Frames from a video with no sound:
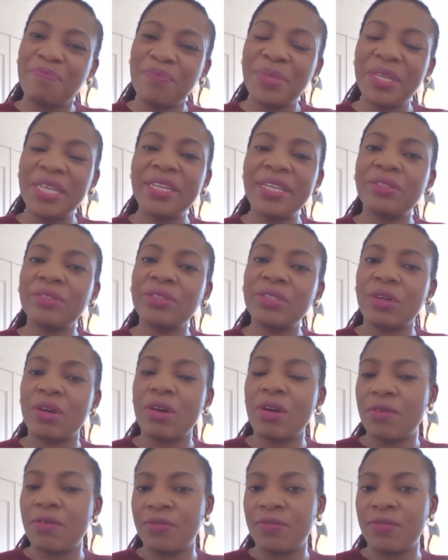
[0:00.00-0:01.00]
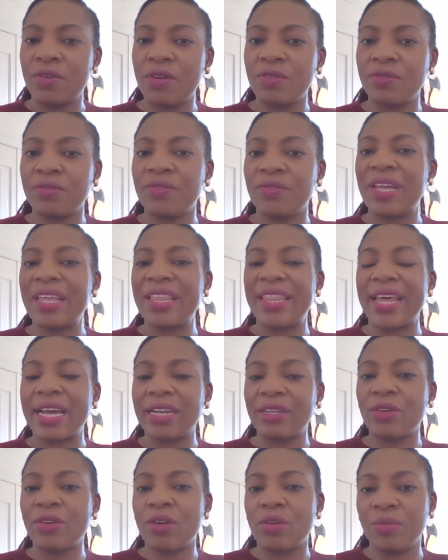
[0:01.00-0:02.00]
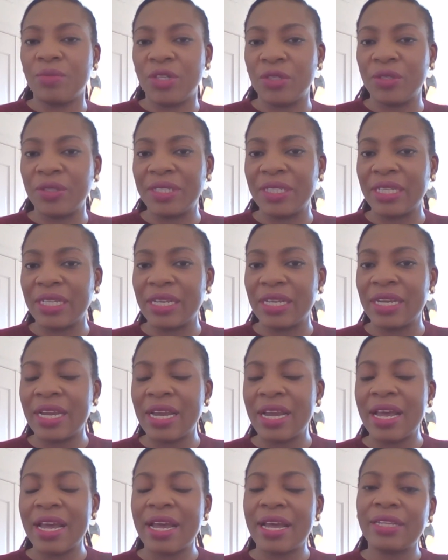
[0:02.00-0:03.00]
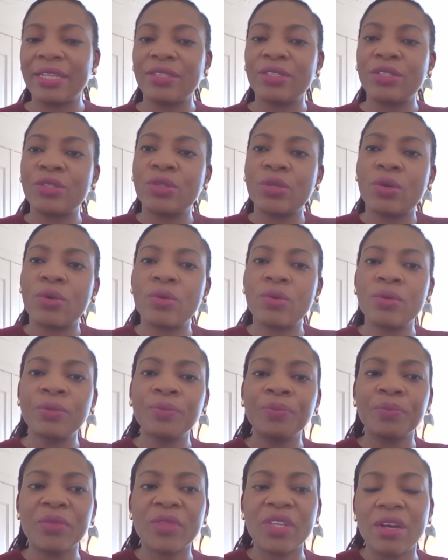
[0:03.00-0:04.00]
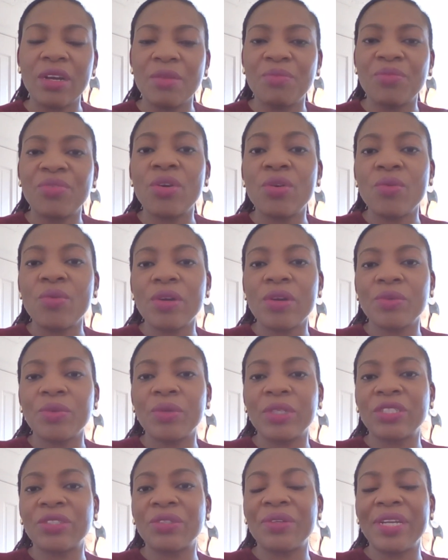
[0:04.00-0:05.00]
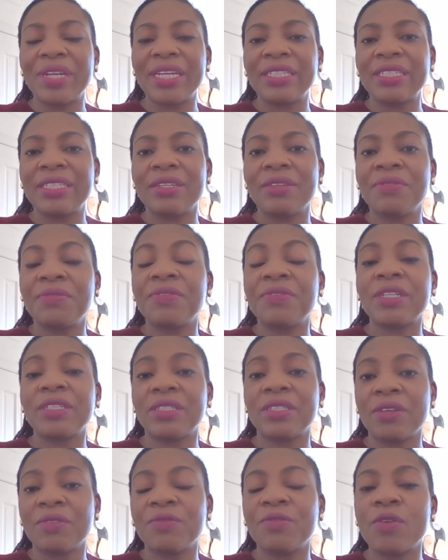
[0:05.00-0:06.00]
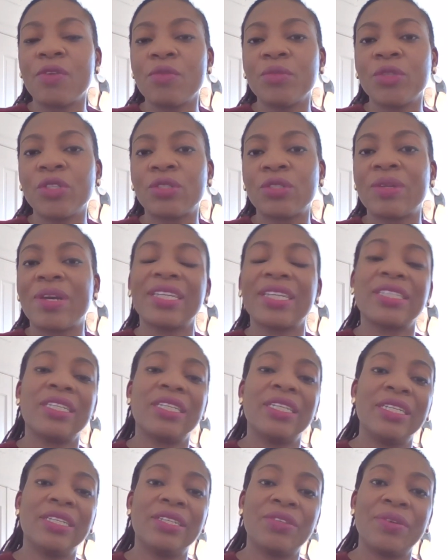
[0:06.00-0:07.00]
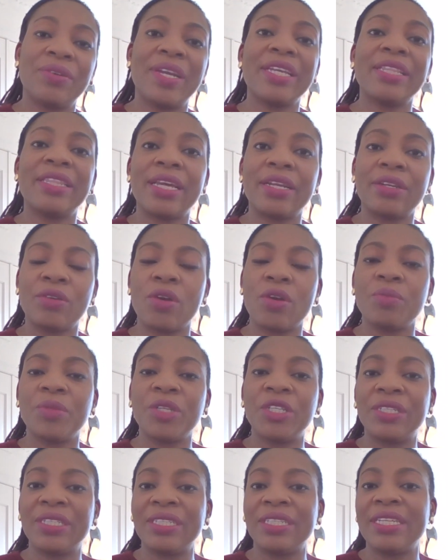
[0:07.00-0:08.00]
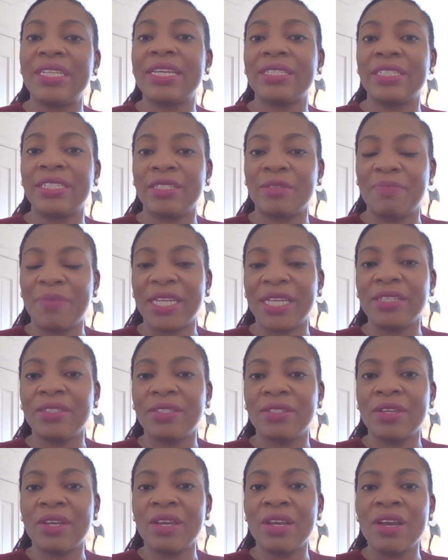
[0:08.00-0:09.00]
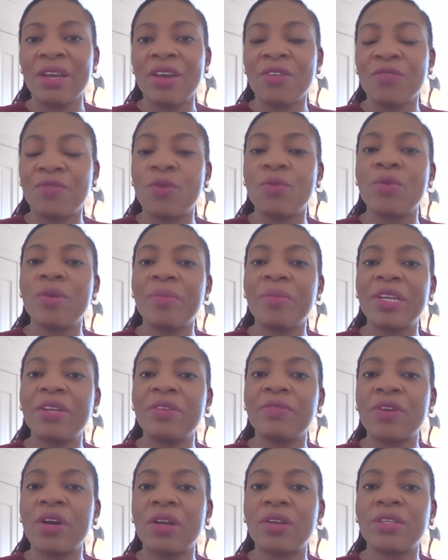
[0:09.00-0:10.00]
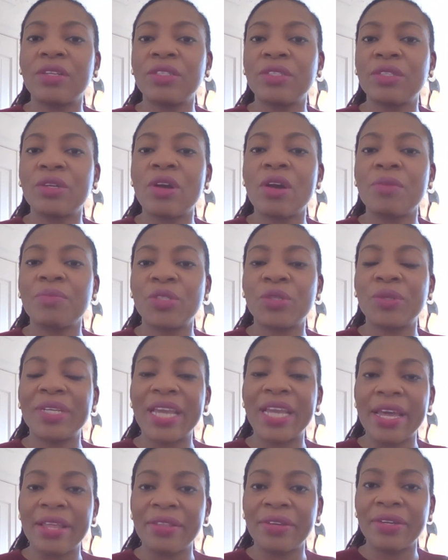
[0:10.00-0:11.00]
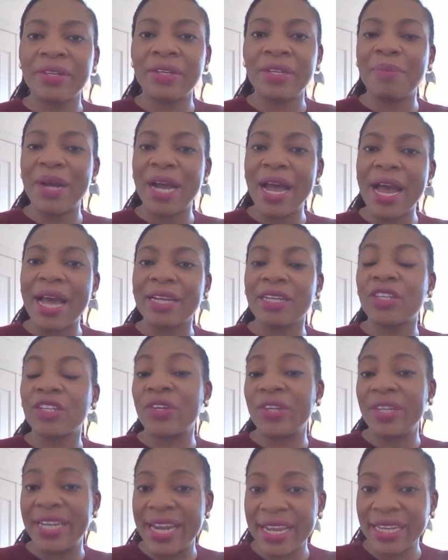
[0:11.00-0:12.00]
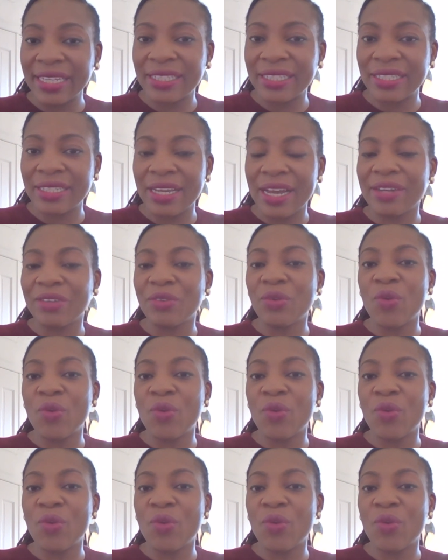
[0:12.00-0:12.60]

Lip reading: yield off of that community. And so ProWoc was created first and foremost to actually create that community and space for women of color to come together and connect and